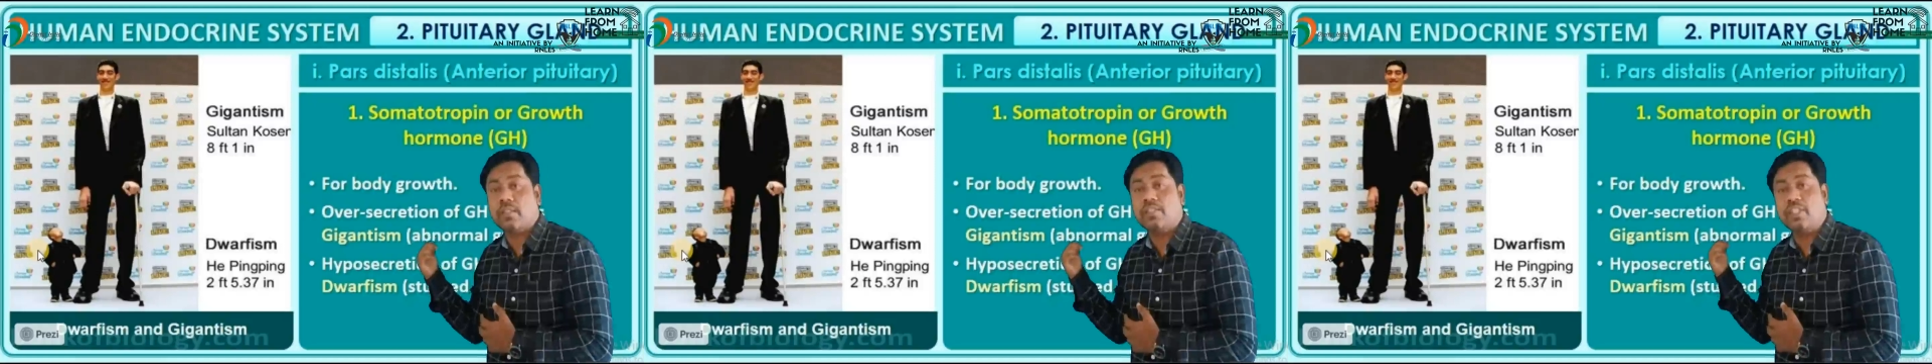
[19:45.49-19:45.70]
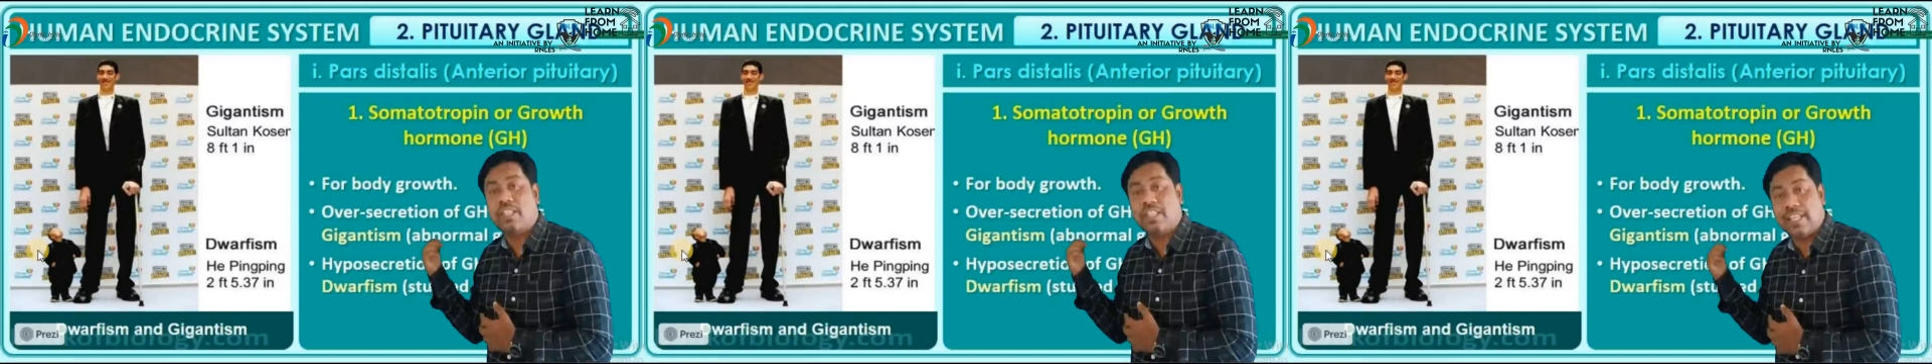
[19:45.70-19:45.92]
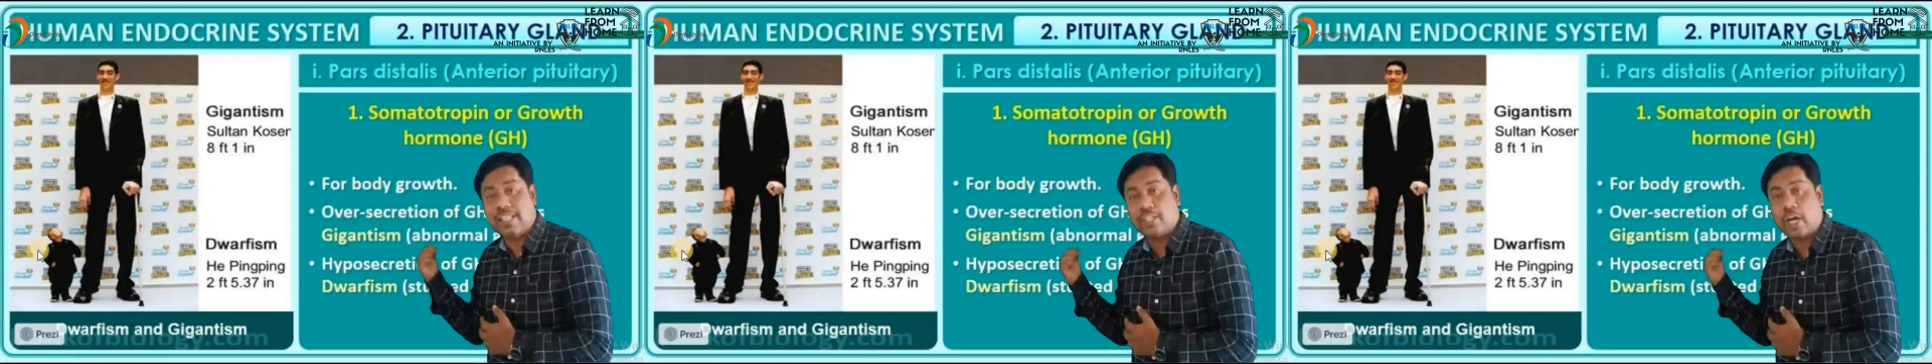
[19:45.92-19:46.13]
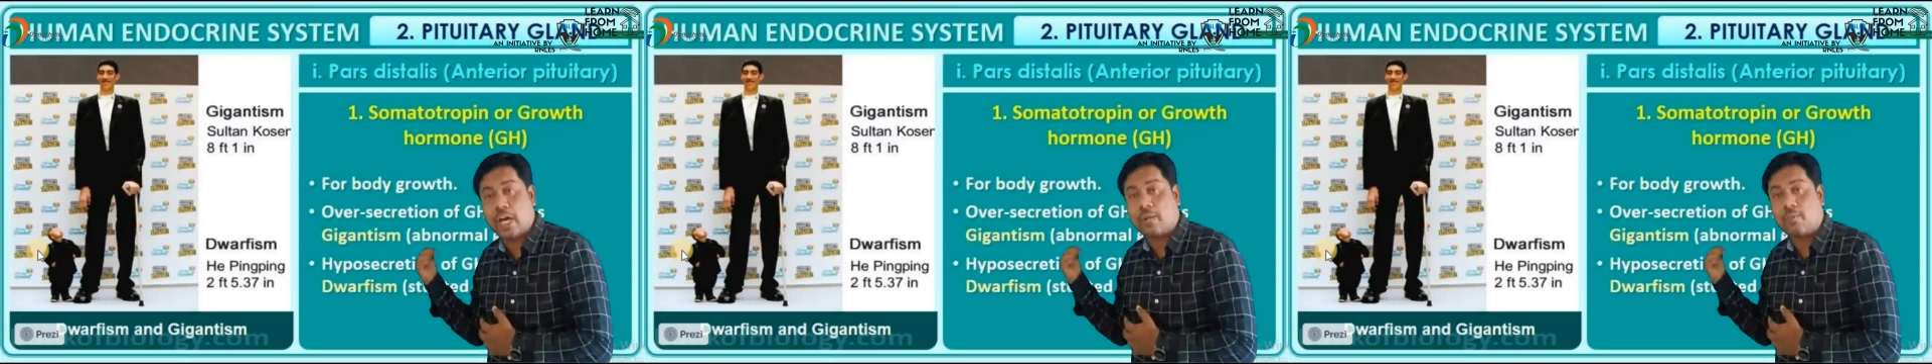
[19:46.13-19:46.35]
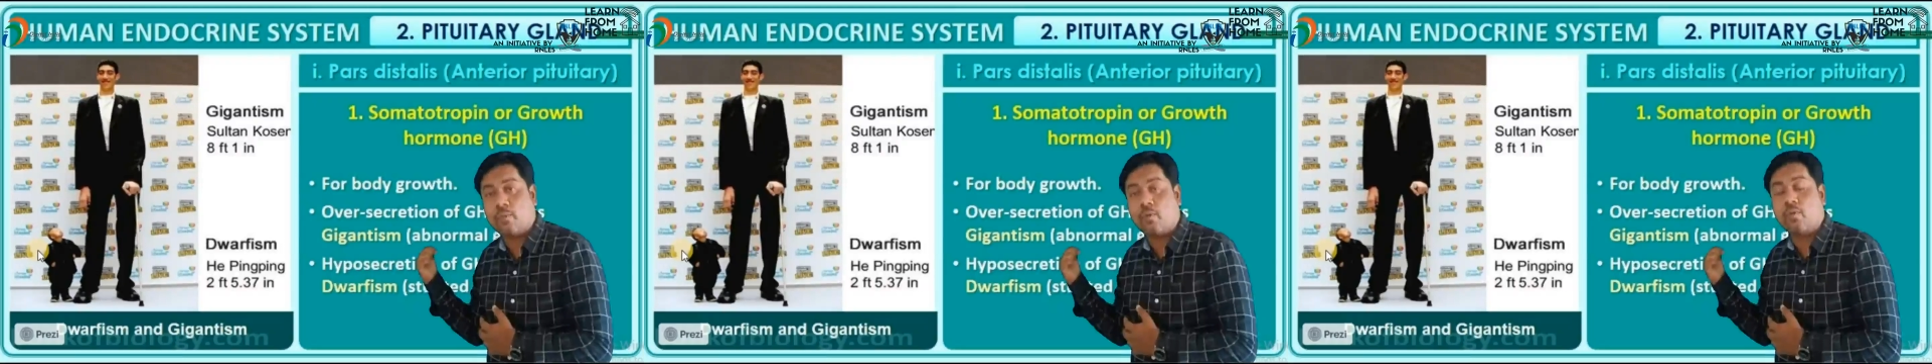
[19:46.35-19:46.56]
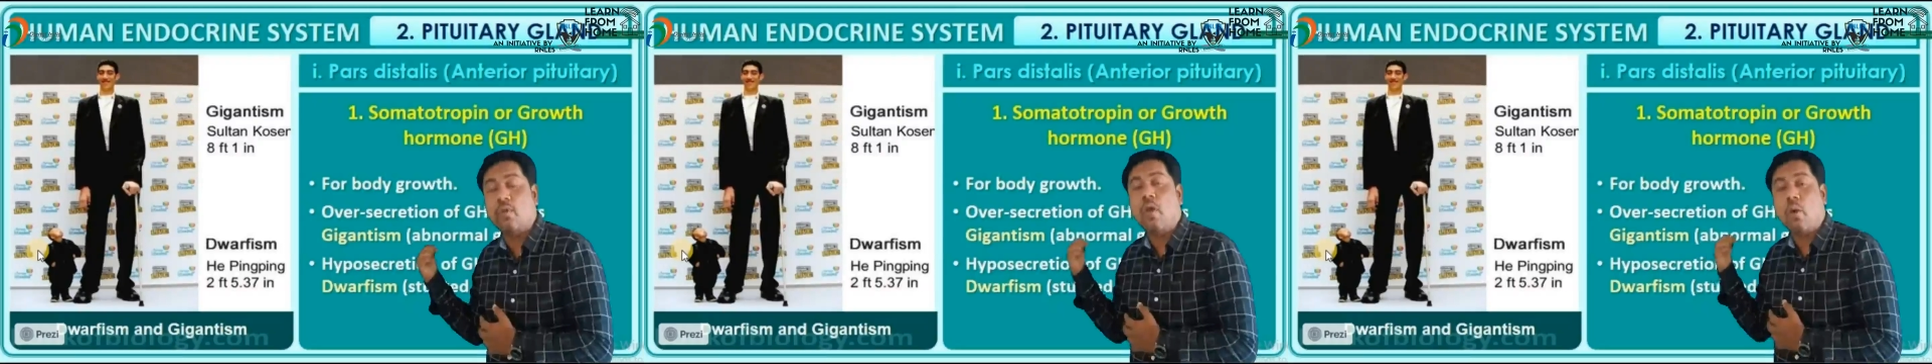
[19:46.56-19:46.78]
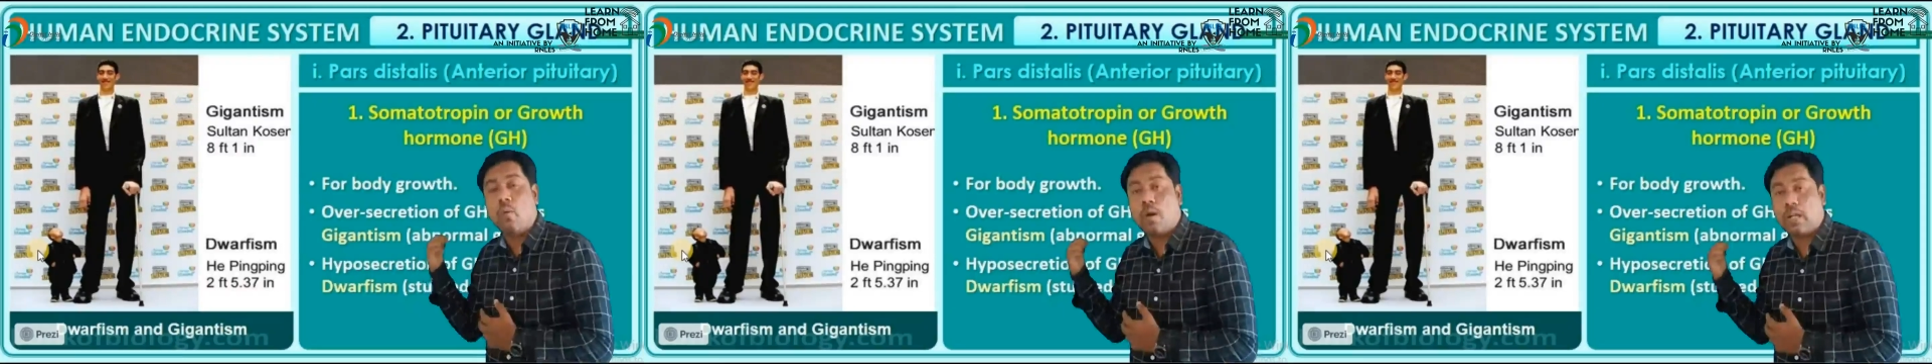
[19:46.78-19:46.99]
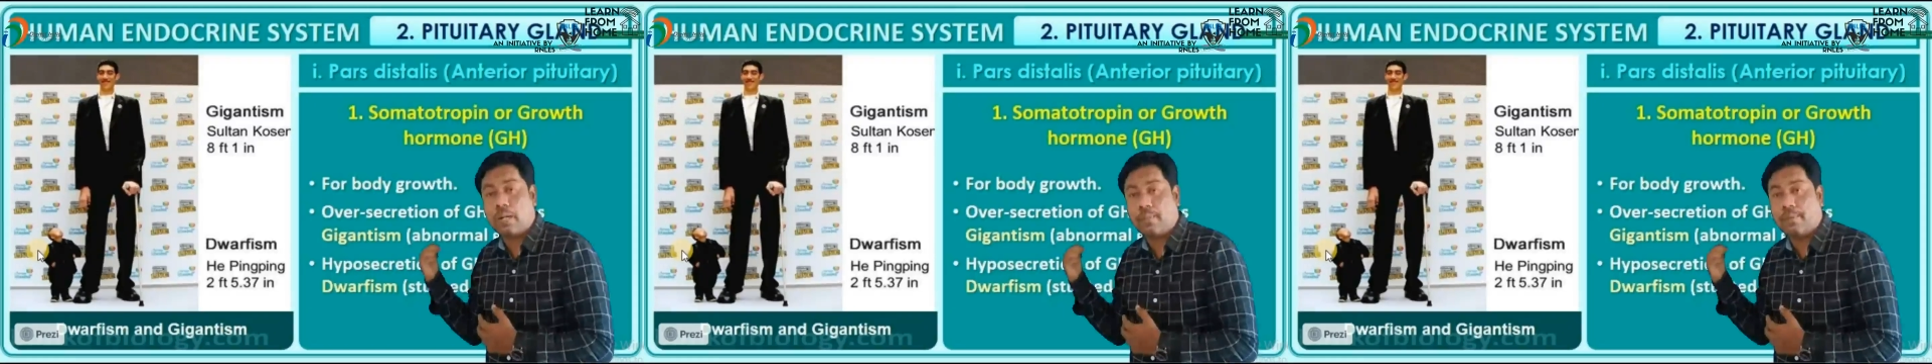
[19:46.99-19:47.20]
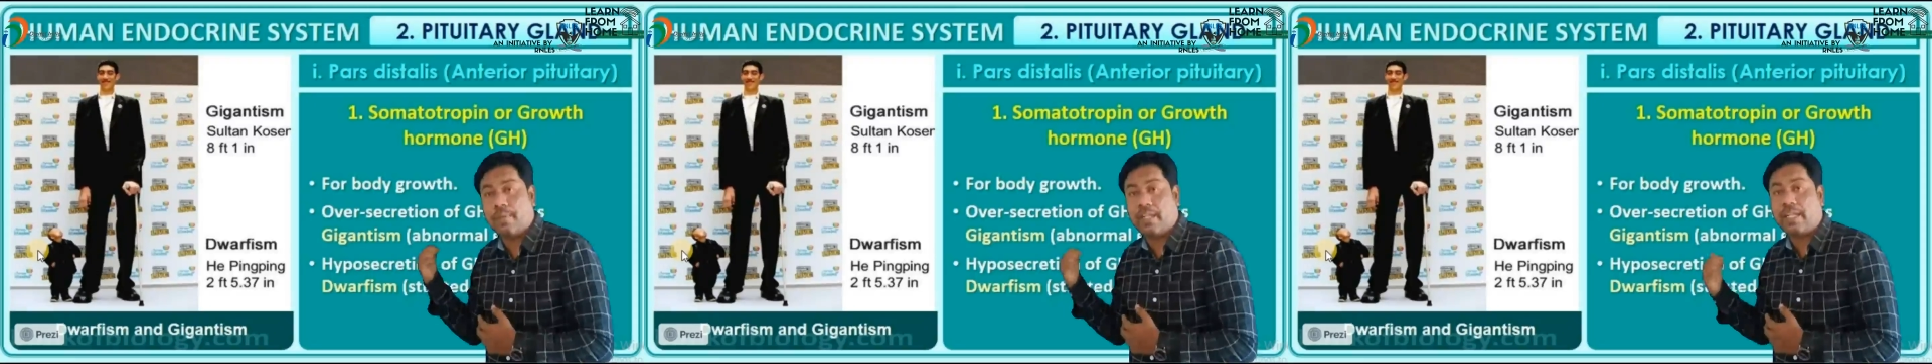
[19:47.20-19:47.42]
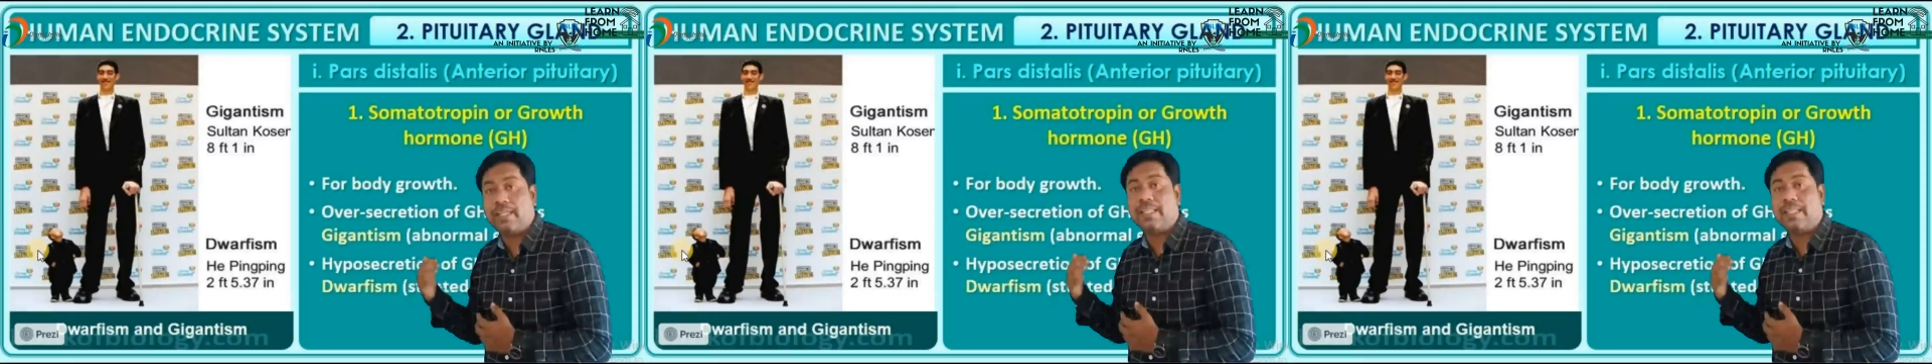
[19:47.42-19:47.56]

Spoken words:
GH hormone, what happened beta?